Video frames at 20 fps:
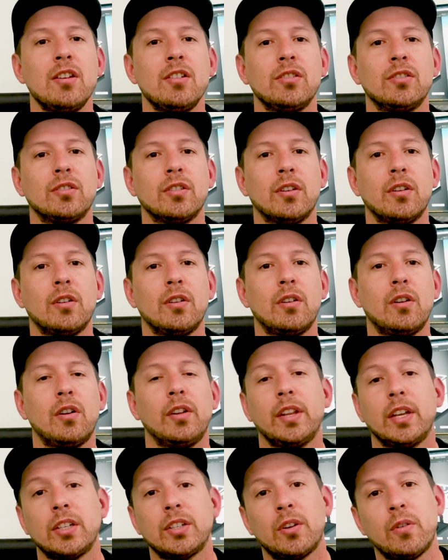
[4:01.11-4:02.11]
So
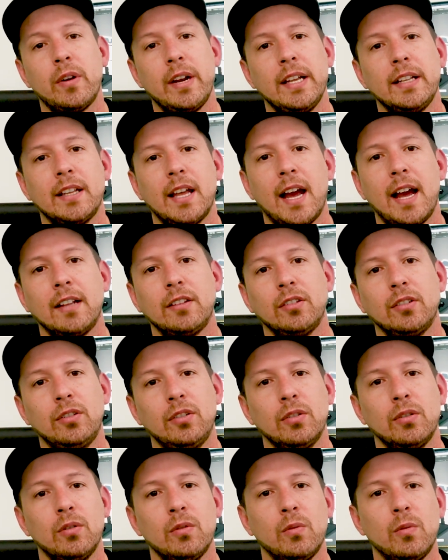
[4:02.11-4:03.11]
on the screen that had to
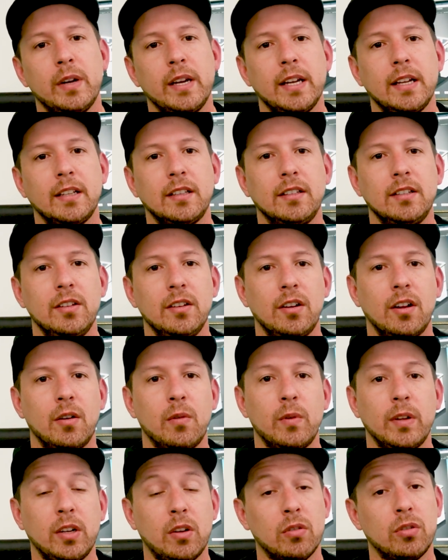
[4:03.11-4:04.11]
do with, you know,
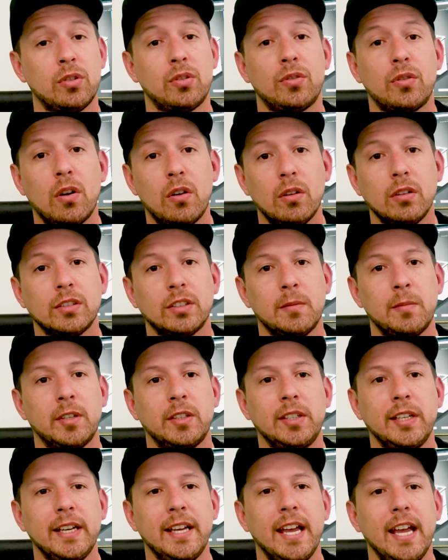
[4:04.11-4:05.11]
with controls
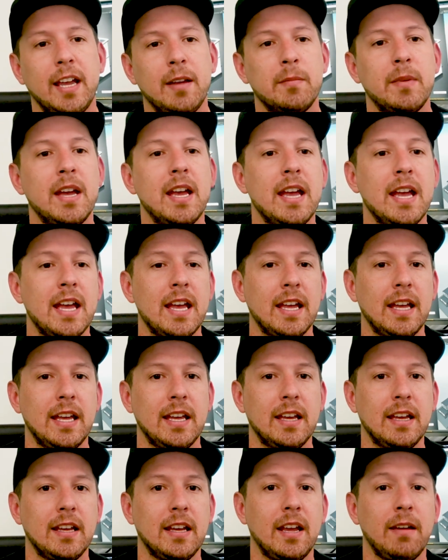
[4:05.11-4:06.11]
about the game.
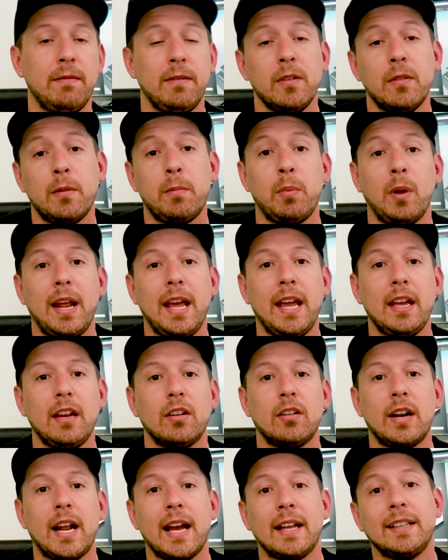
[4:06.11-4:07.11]
If you're playing
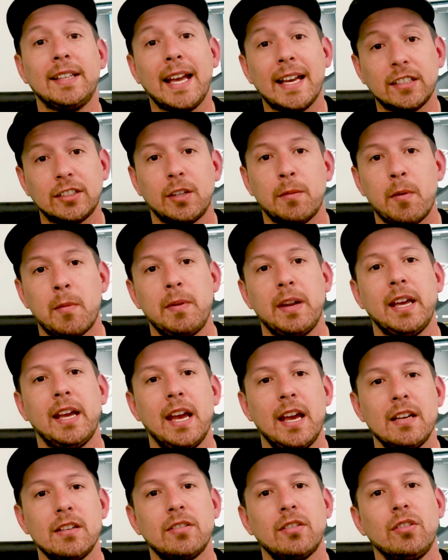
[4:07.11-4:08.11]
on a desktop
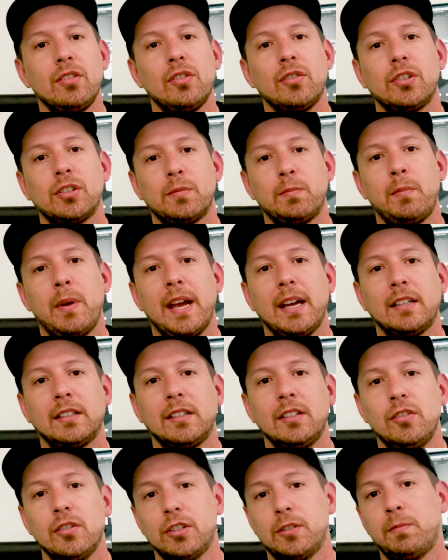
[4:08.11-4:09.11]
application, you expect
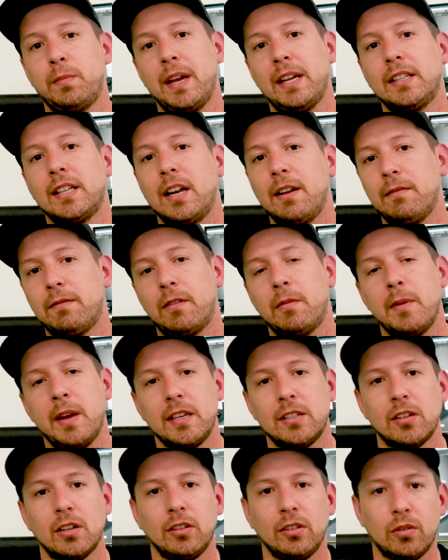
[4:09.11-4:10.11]
you expect that
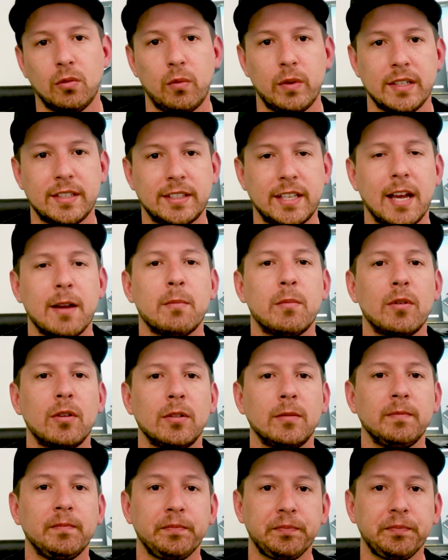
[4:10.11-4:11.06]
information to resemble,